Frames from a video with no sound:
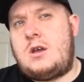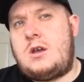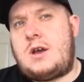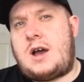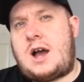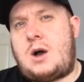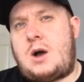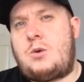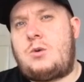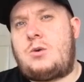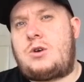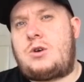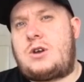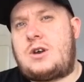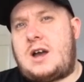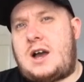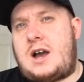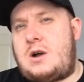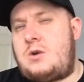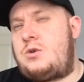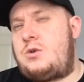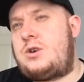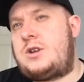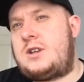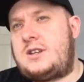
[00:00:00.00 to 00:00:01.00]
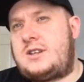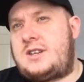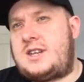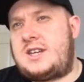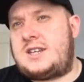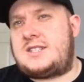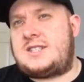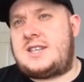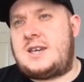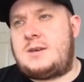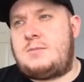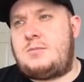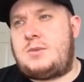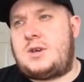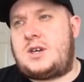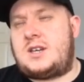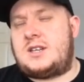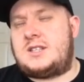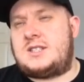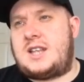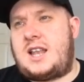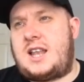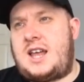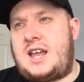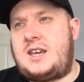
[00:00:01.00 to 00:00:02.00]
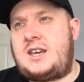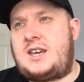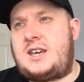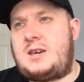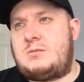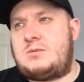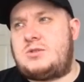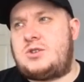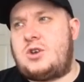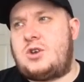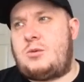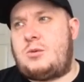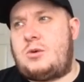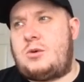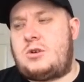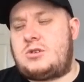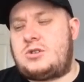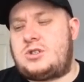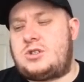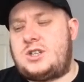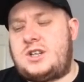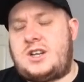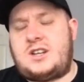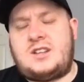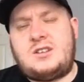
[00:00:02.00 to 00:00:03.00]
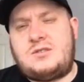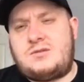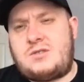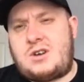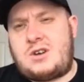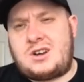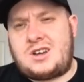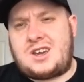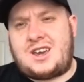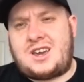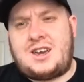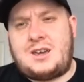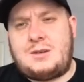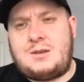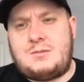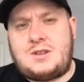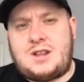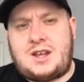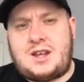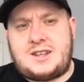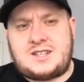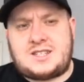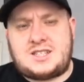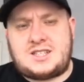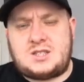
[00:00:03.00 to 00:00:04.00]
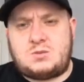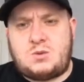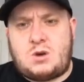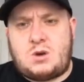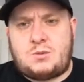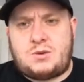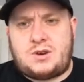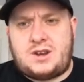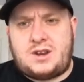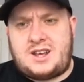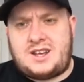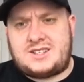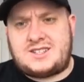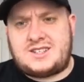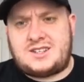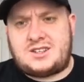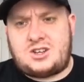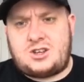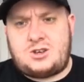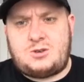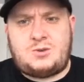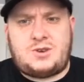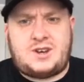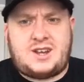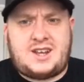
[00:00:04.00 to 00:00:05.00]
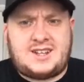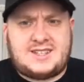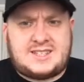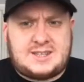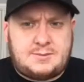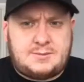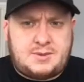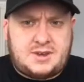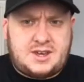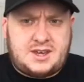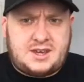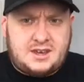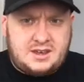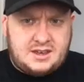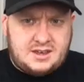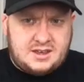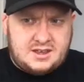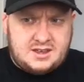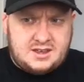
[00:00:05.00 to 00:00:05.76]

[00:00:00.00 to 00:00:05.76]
how how could I diss him because I like him so much? You're in the wrong game. Like this is what we're here to do. We're here to be,